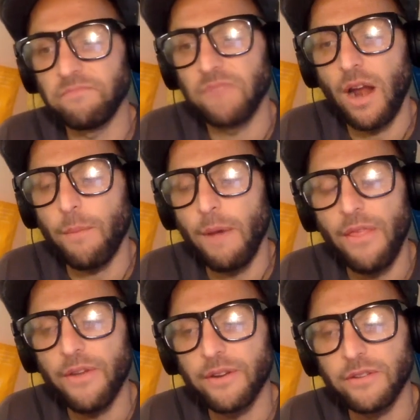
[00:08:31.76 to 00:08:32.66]
our
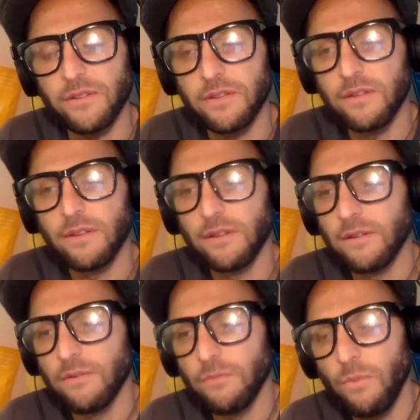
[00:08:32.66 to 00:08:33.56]
mothers,
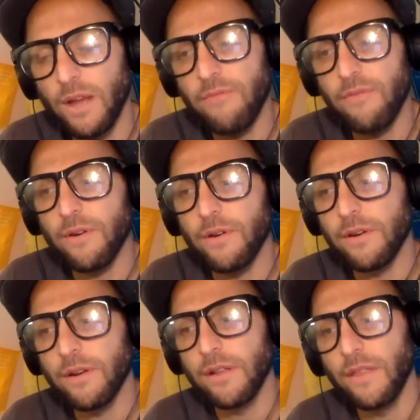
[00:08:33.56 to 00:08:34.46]

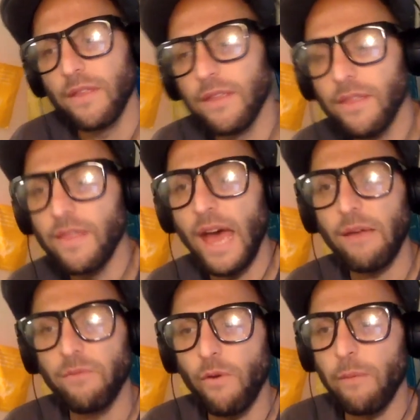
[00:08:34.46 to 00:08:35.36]
whatever
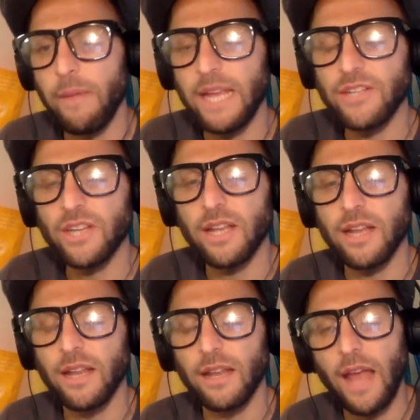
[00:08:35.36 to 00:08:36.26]
that formation
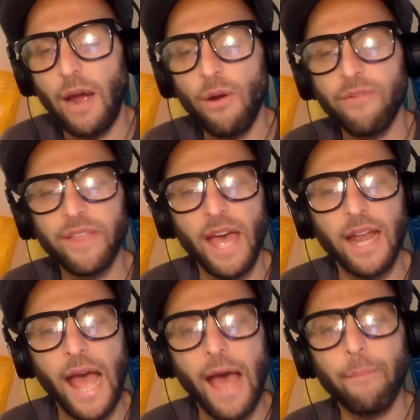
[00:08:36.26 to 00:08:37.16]
and however that
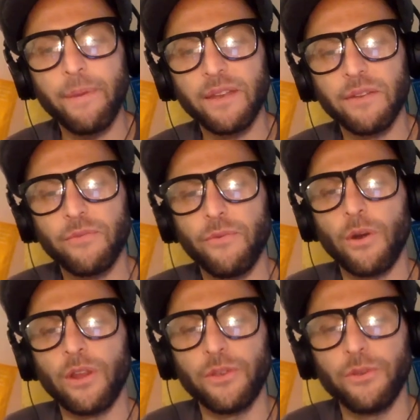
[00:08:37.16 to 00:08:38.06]
happened
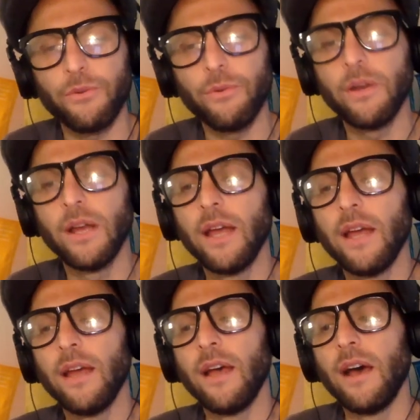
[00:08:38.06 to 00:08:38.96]
for you.
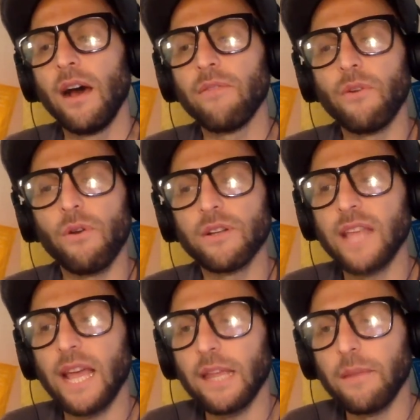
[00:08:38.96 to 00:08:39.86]
Of course,
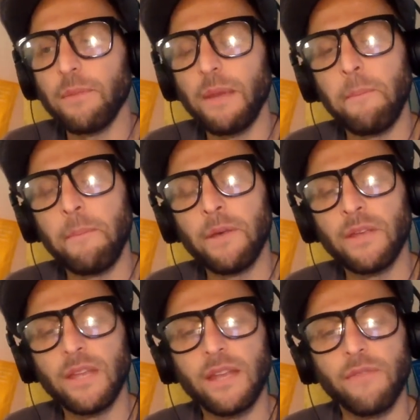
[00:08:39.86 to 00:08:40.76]
that can be a
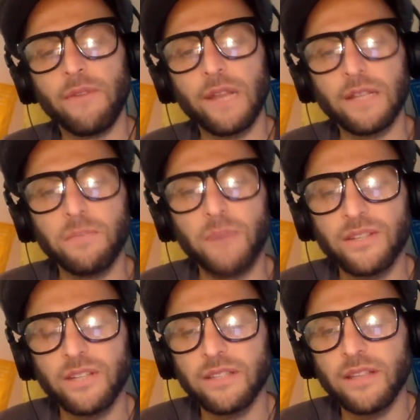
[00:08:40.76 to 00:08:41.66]
million different
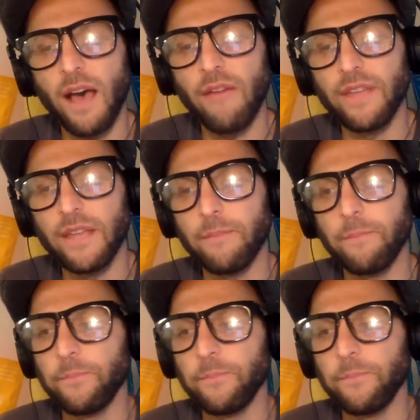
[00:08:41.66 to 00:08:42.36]
expressions of it,